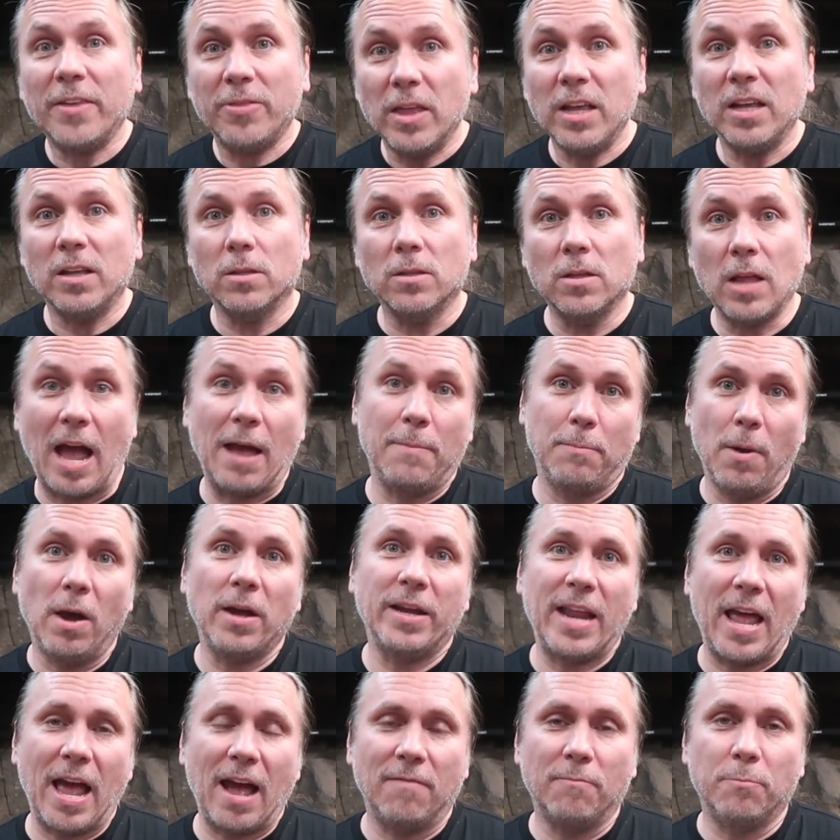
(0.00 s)
I think I
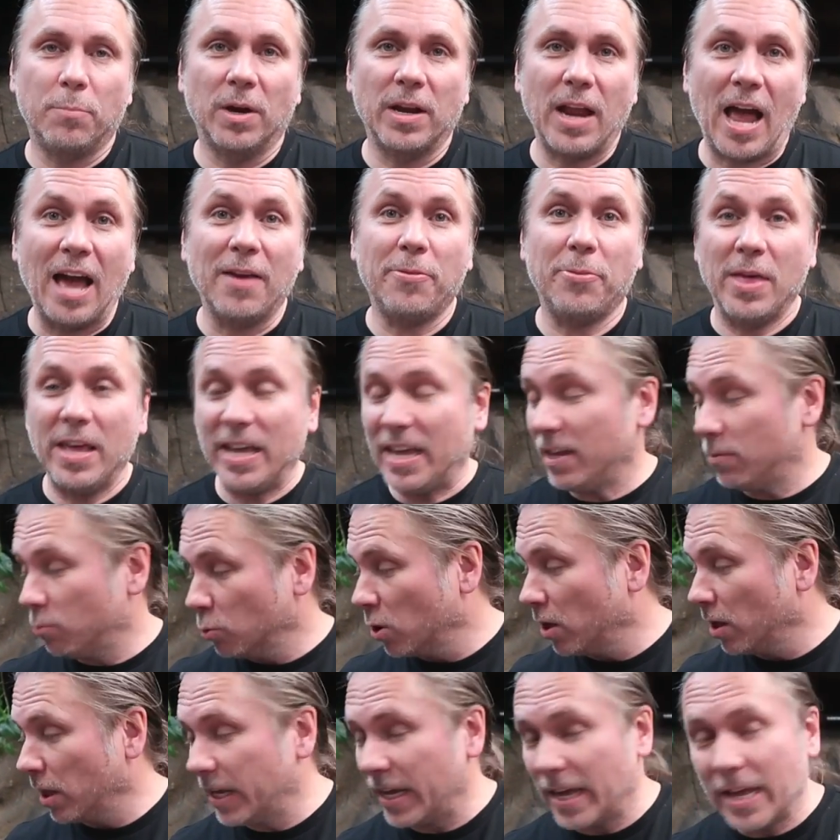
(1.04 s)
might have, but I, I think, think,
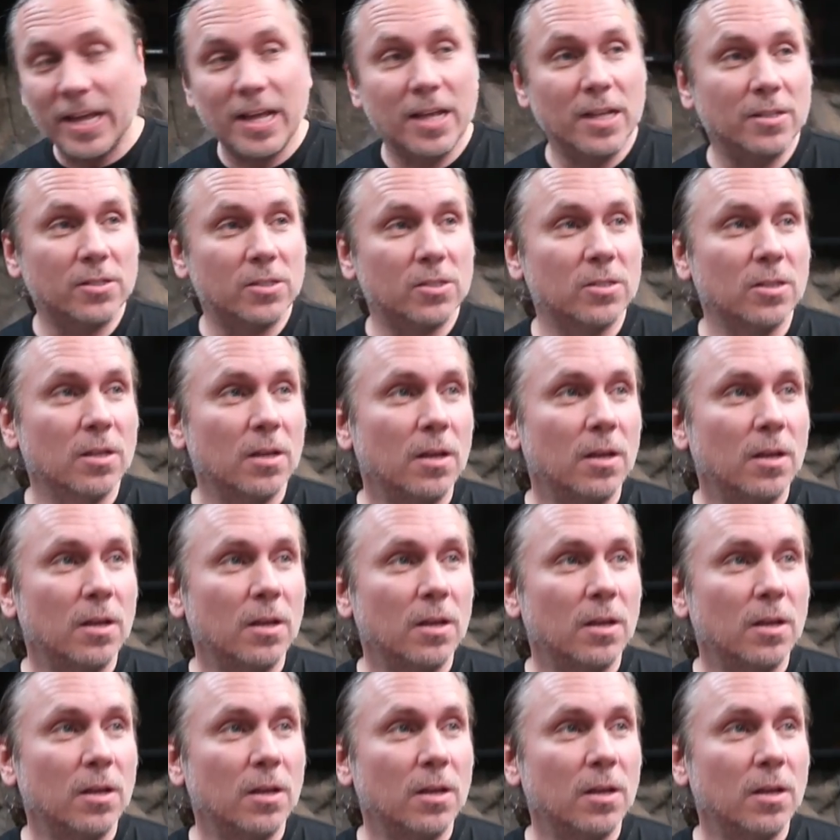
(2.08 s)
it really is.